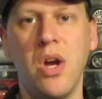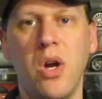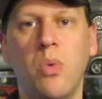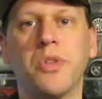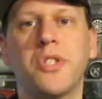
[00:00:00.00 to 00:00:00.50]

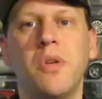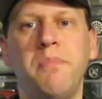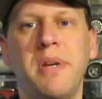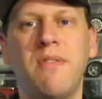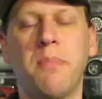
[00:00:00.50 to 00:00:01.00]
who will soon
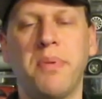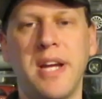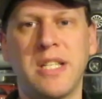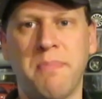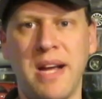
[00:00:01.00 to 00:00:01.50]
be
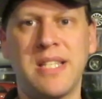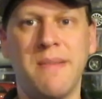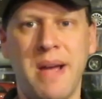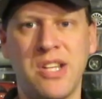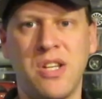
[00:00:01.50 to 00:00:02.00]
replaced by
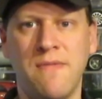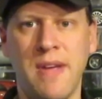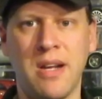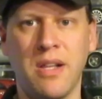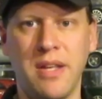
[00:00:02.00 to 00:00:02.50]
Sebastian
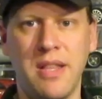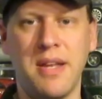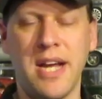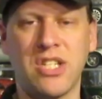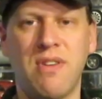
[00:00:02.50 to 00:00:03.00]
Vettel in the
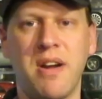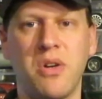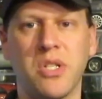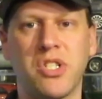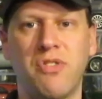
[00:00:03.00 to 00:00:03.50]
next round in
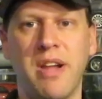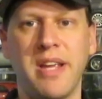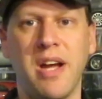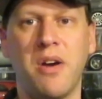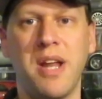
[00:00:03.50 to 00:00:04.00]

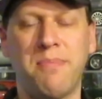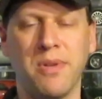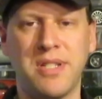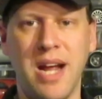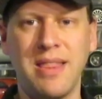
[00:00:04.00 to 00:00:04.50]
Australia on
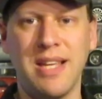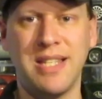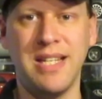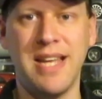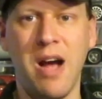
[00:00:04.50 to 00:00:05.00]
April 10th, as
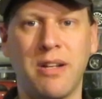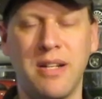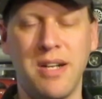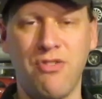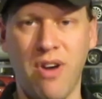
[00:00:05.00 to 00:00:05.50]
he's
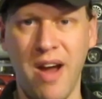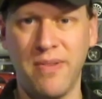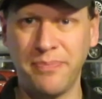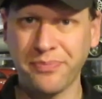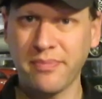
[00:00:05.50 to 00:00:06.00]
cleared to drive.